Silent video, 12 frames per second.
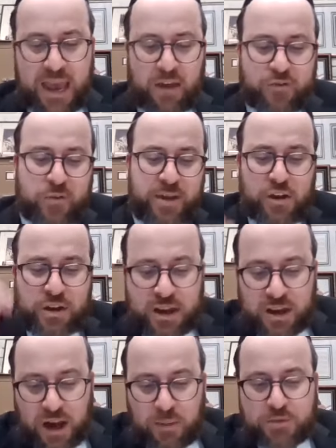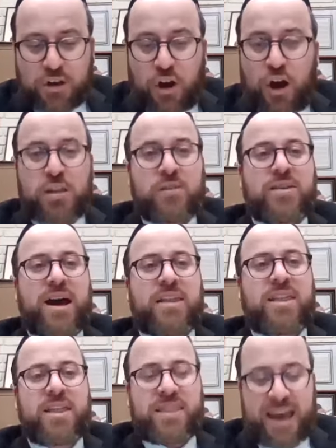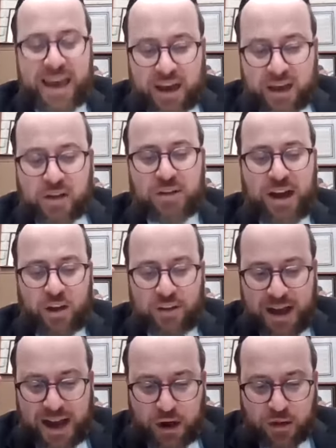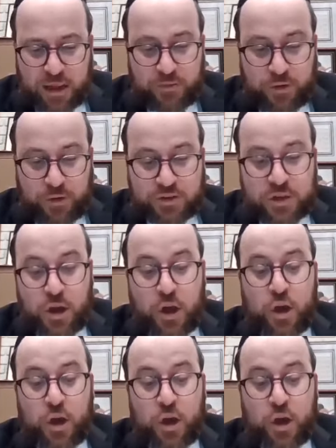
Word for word: And from there you can come to all of the the, hecher, all the higher levels.